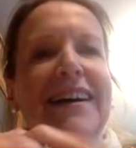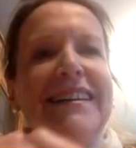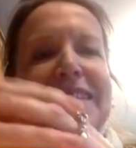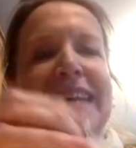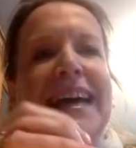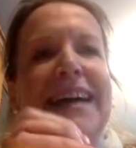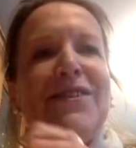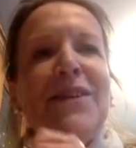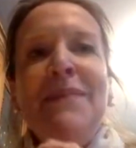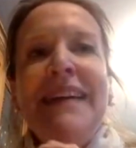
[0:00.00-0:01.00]
Yeah,
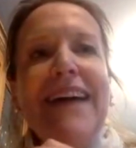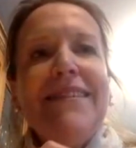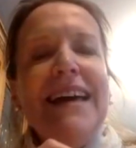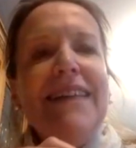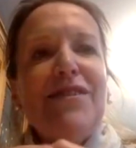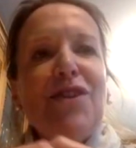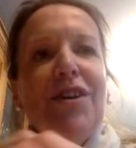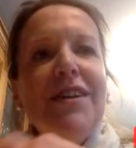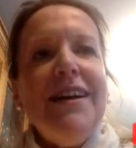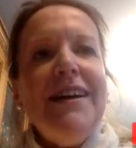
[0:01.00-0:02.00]
somebody out there has
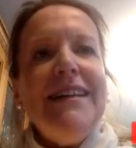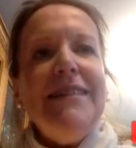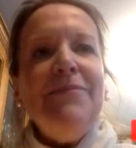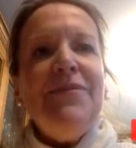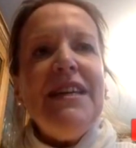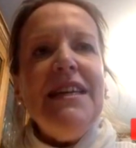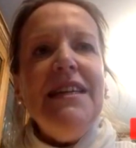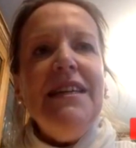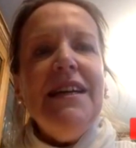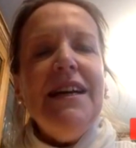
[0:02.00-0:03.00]
got
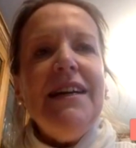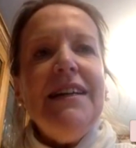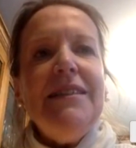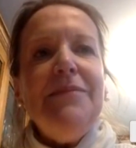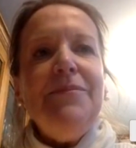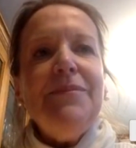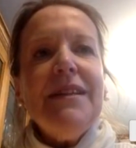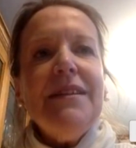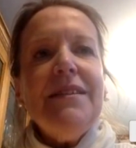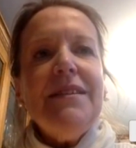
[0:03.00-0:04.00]
the
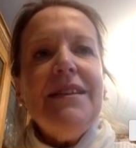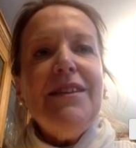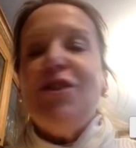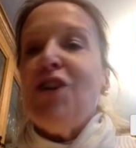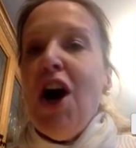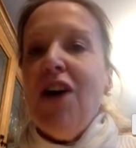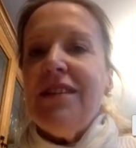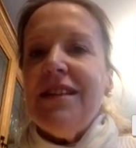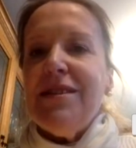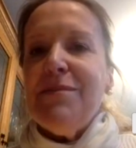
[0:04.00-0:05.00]

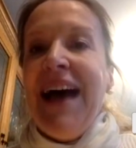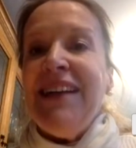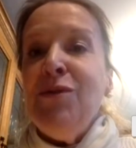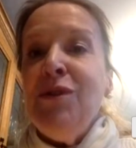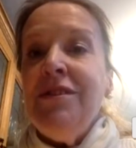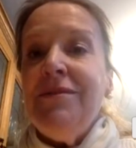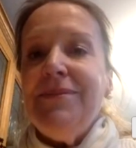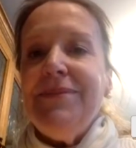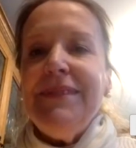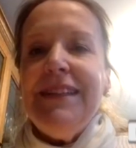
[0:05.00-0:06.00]
TARDIS manual,
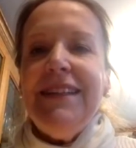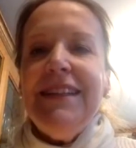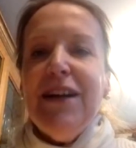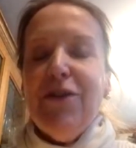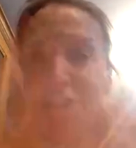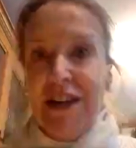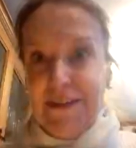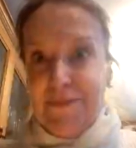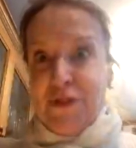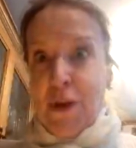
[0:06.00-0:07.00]

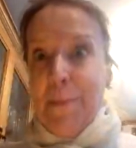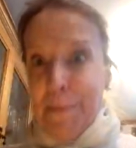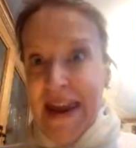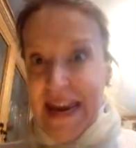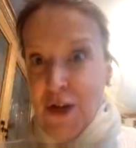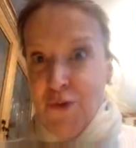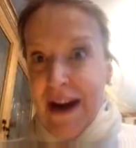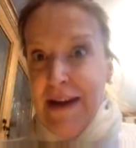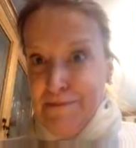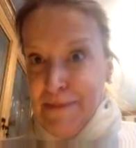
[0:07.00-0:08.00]
the big,
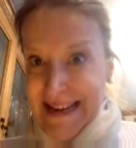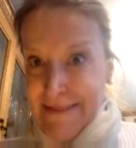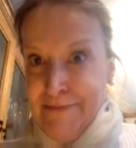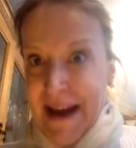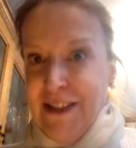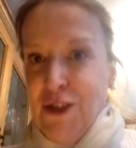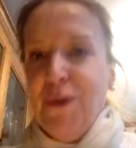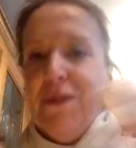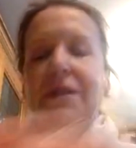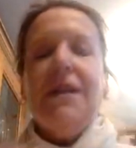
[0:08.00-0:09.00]
great big
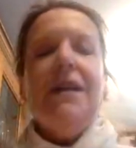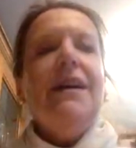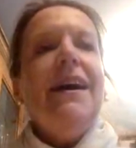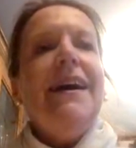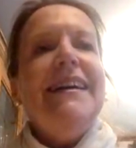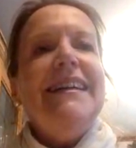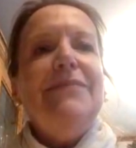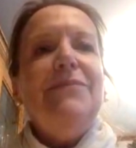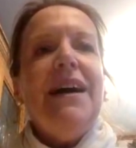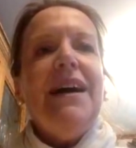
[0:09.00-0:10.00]
manual,
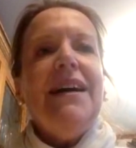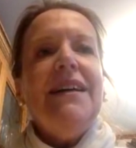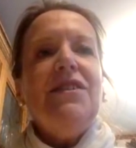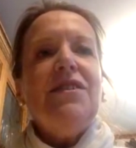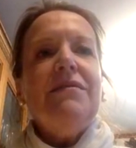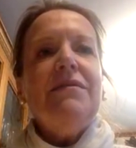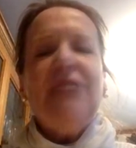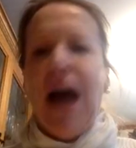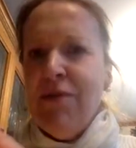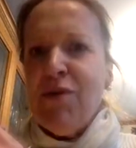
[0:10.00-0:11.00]
and
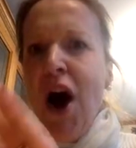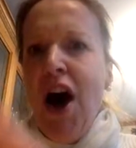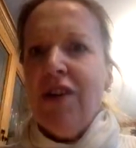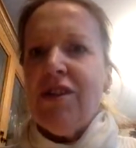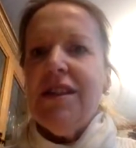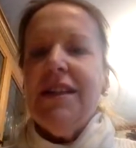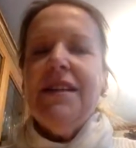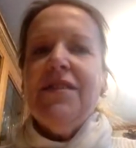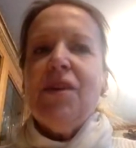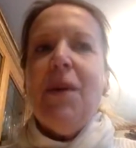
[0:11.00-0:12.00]
times were hard.
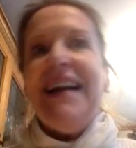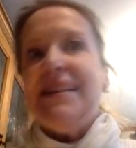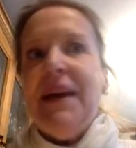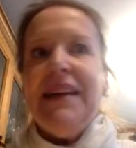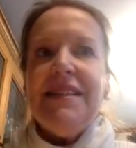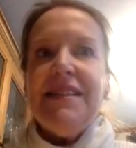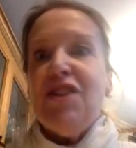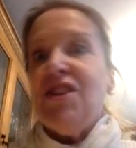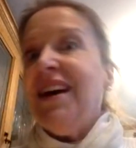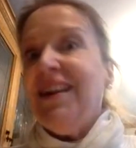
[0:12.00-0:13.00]
So I had to make a
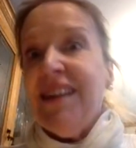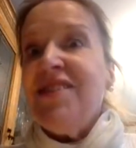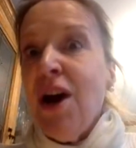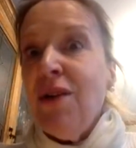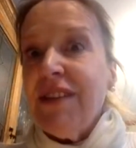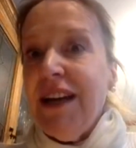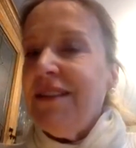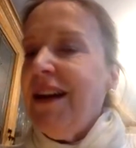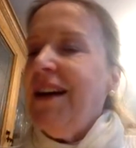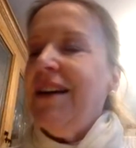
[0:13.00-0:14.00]
decision and I sold it.
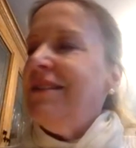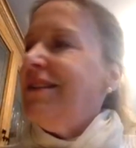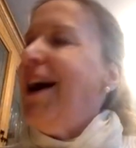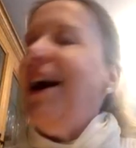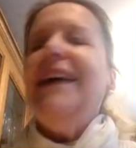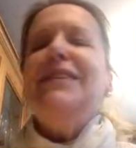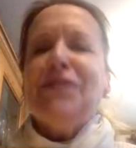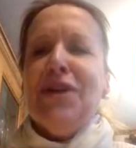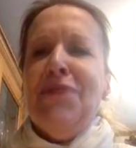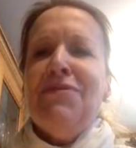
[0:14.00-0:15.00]
And I
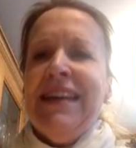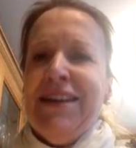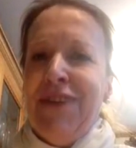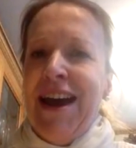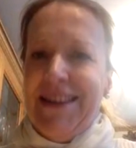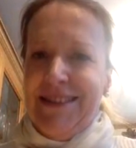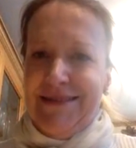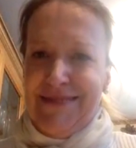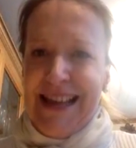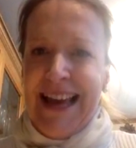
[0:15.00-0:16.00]
so regret
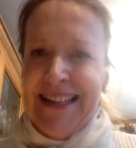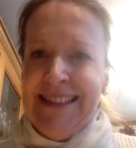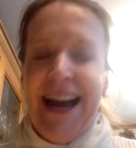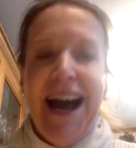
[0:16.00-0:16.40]
selling that.